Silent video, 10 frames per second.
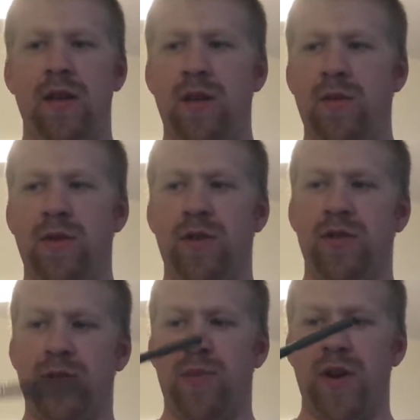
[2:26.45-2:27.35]
with your
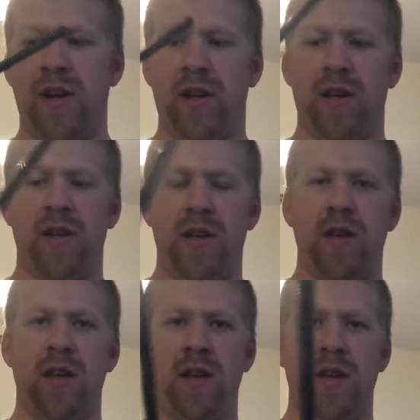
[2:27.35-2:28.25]
spring
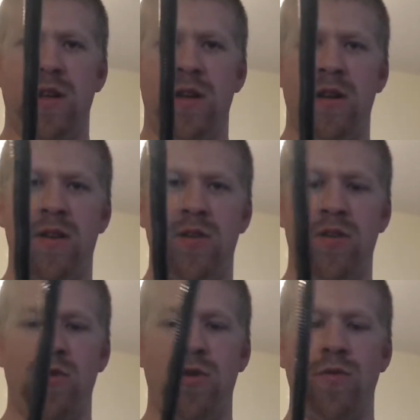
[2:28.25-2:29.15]
and
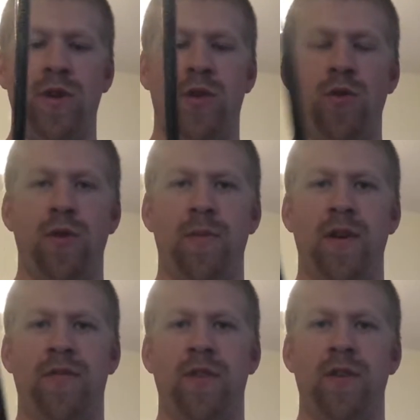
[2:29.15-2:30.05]
your recoil
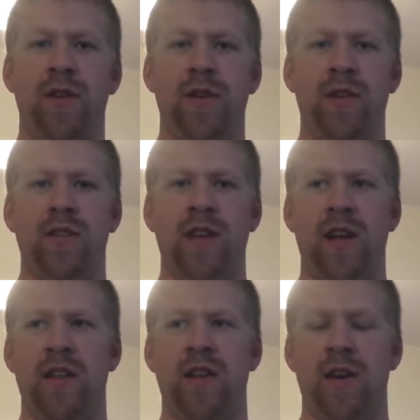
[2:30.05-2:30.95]
buffer inside
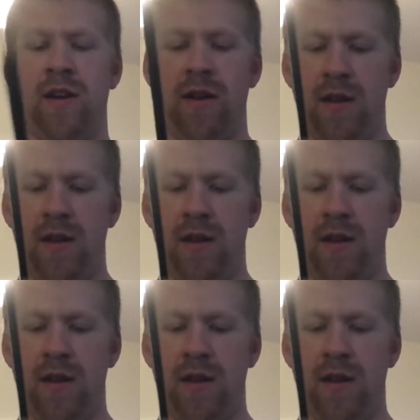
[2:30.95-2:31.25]
of there